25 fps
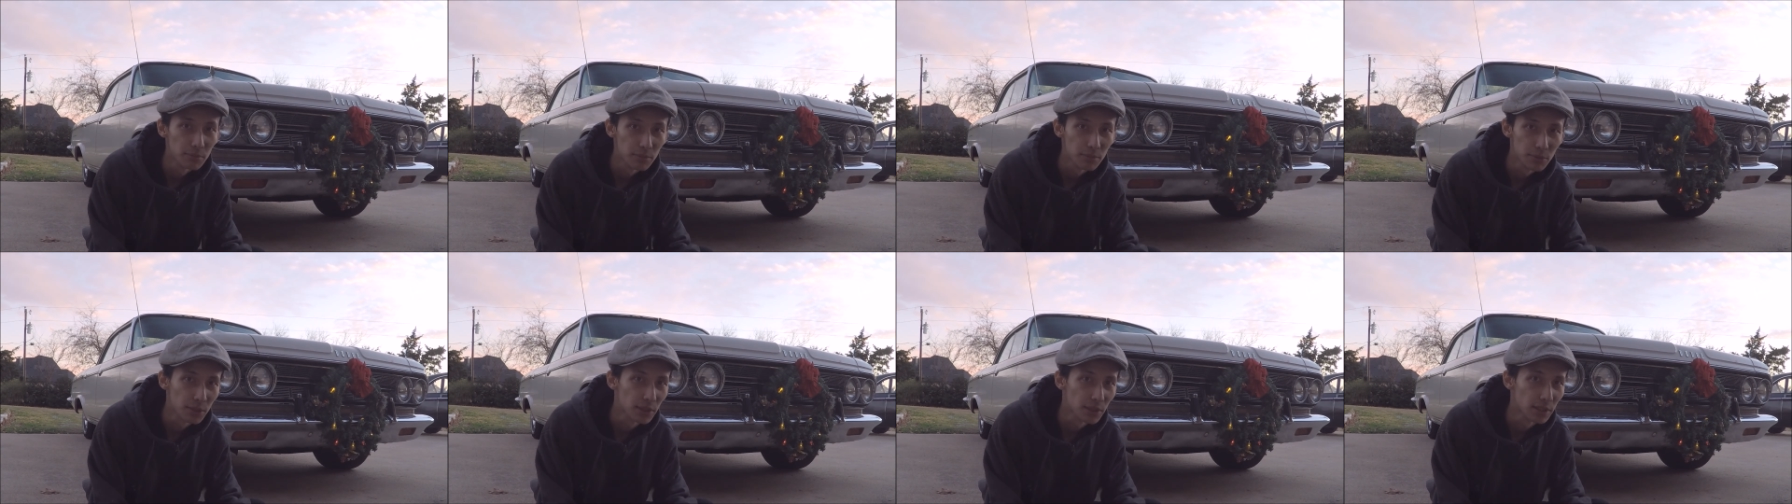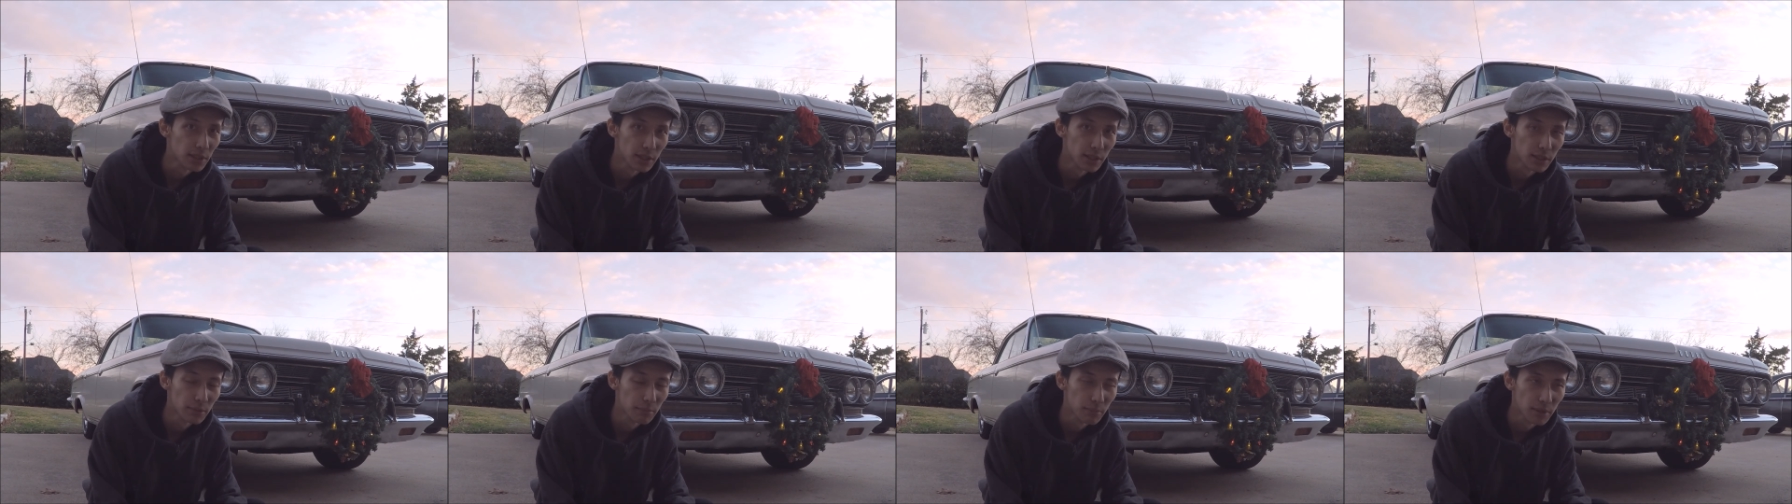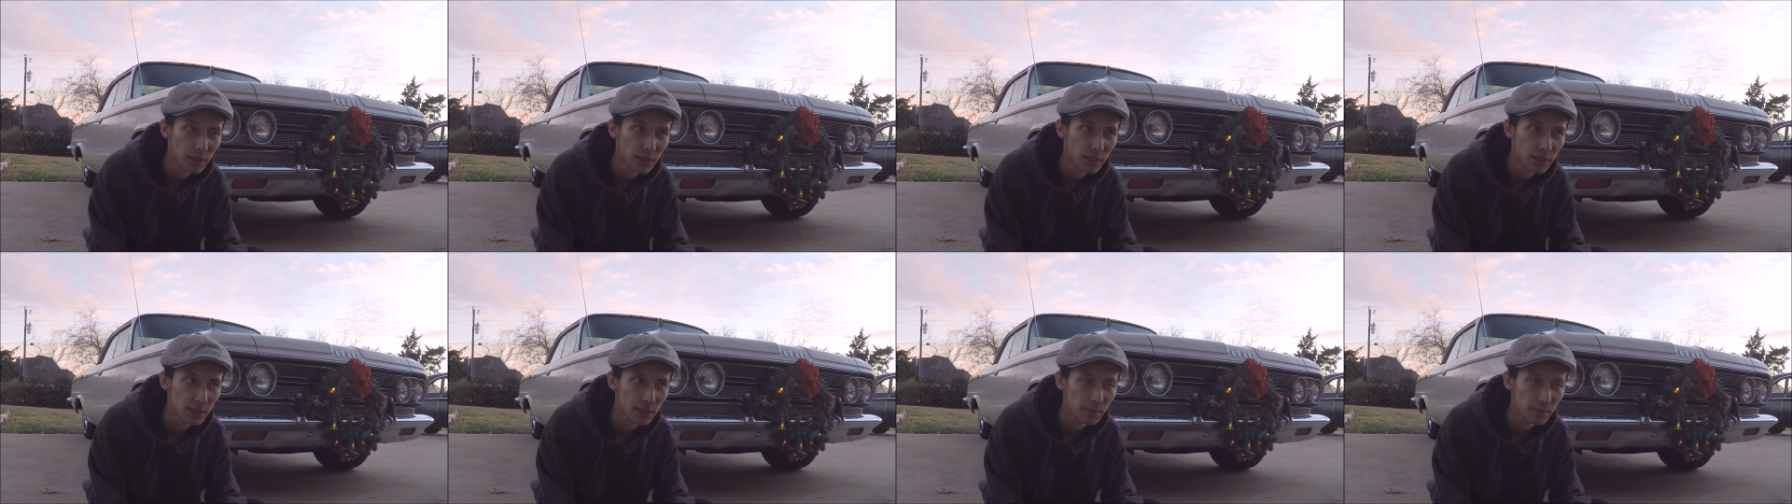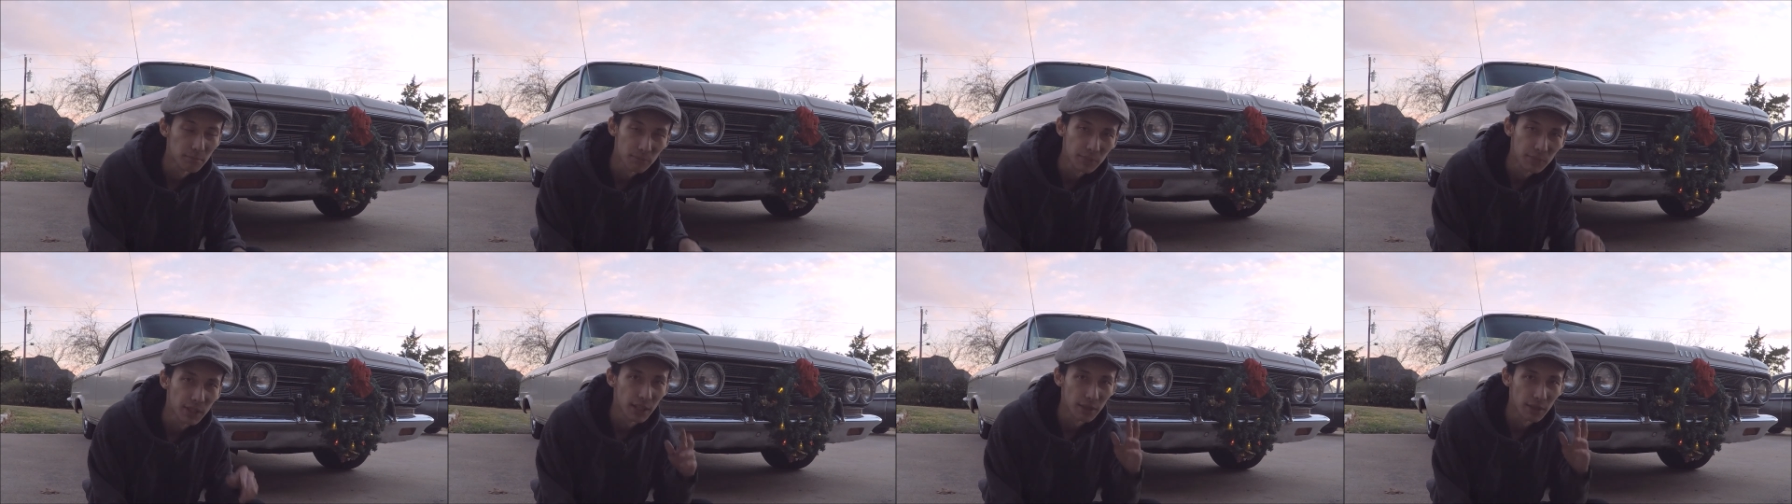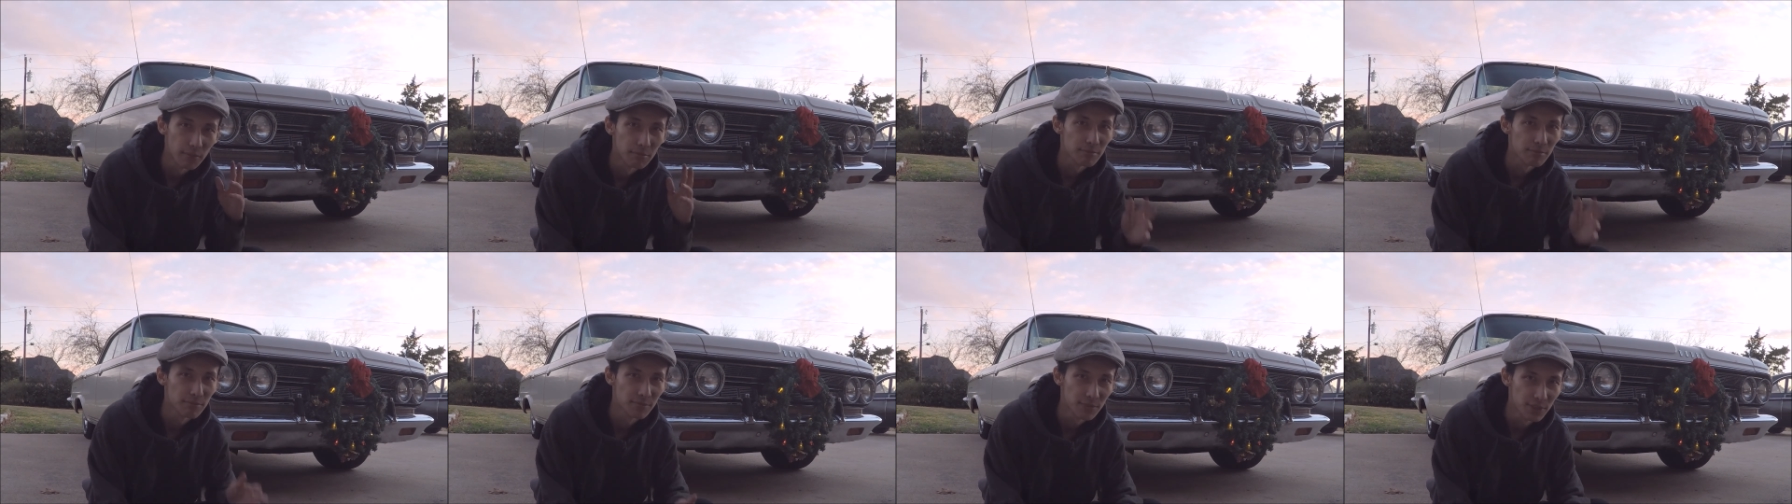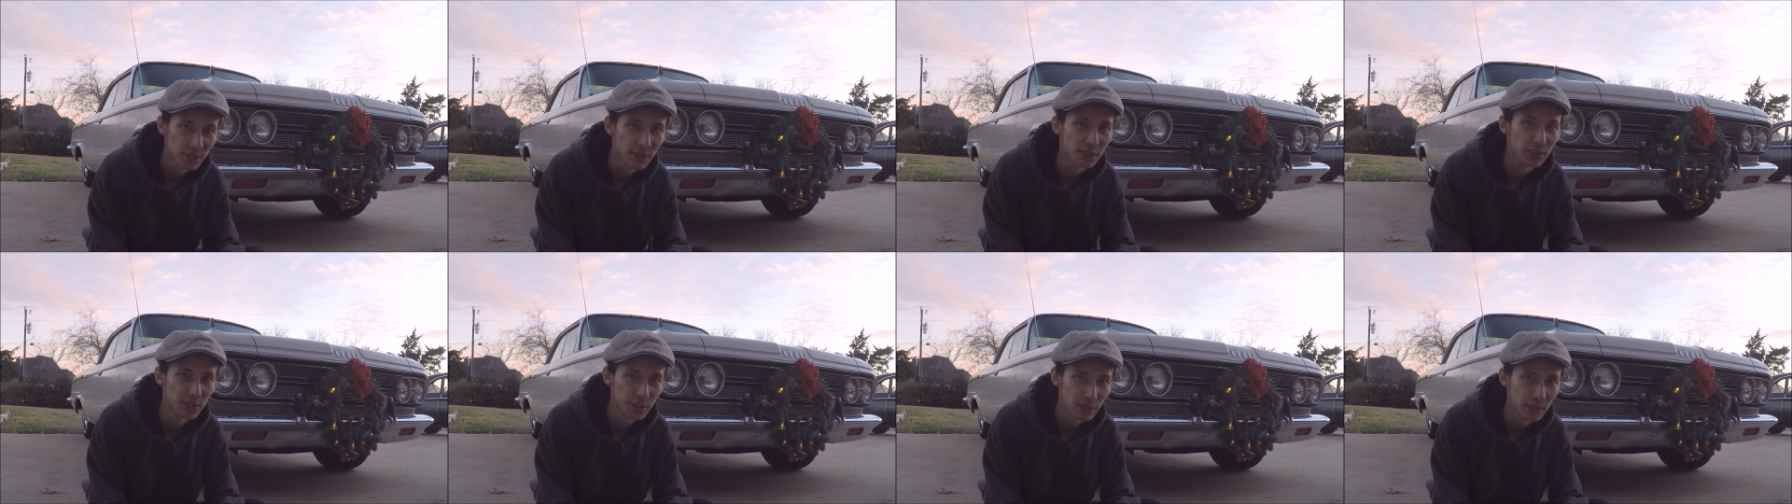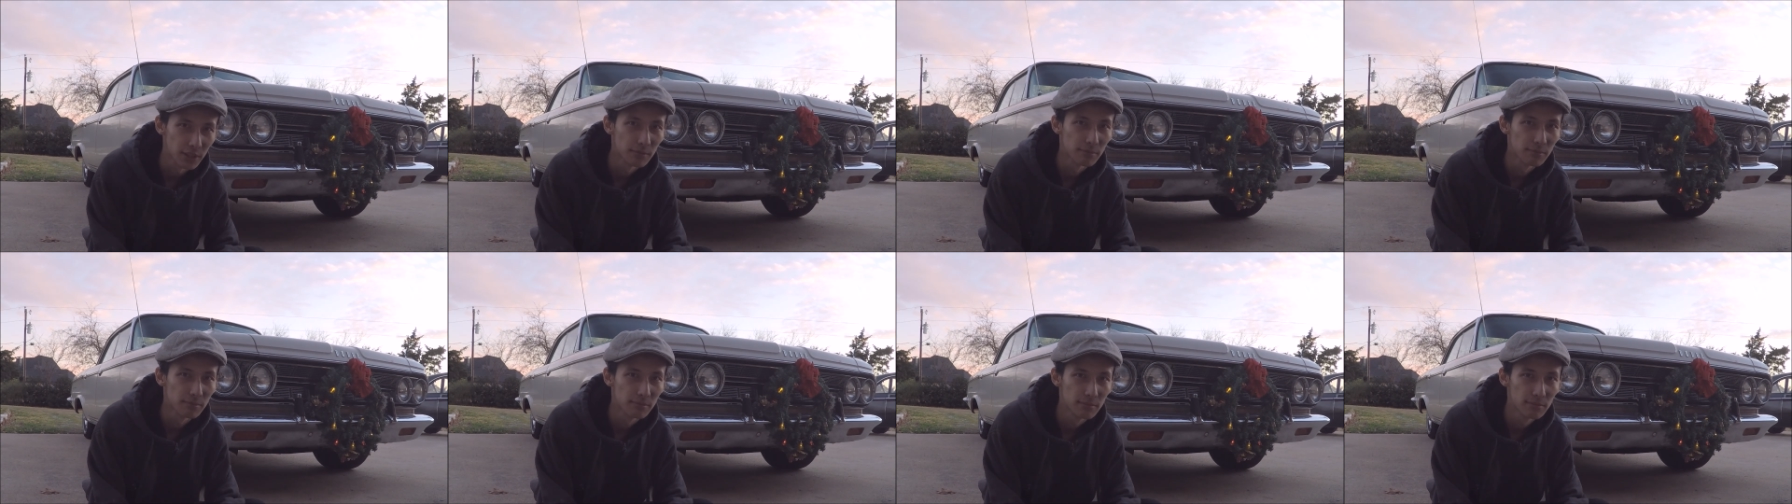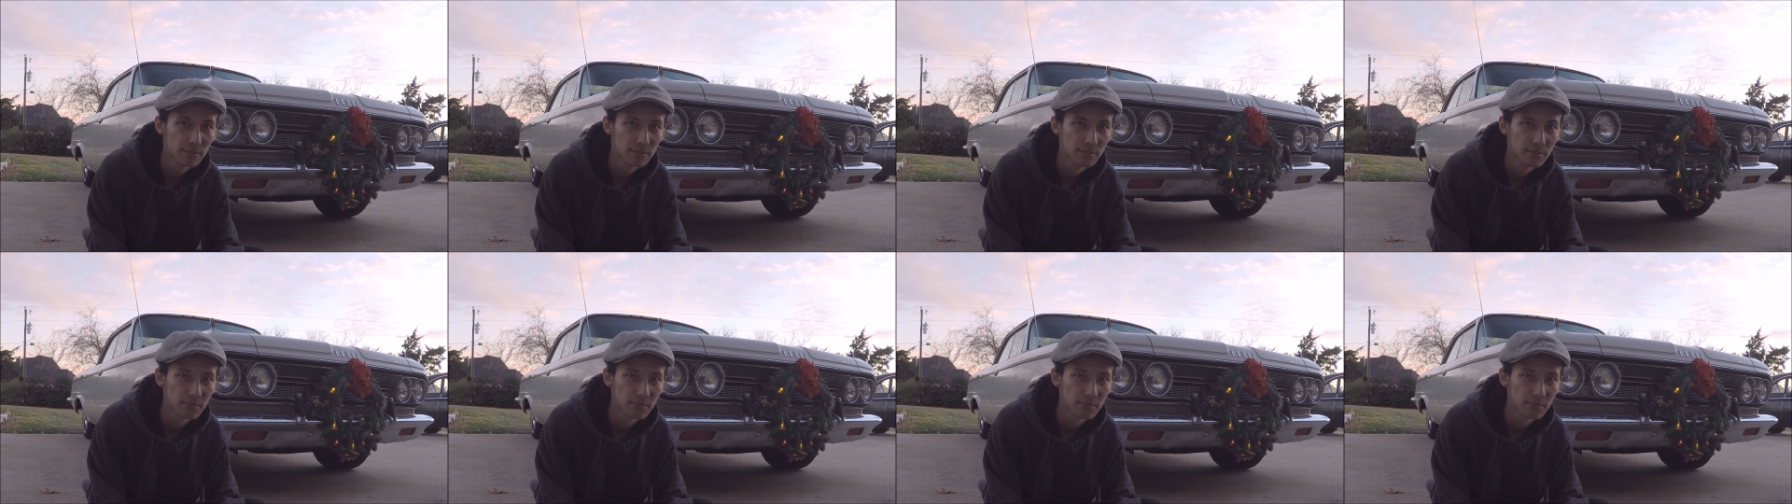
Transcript: So, but yeah, see you later.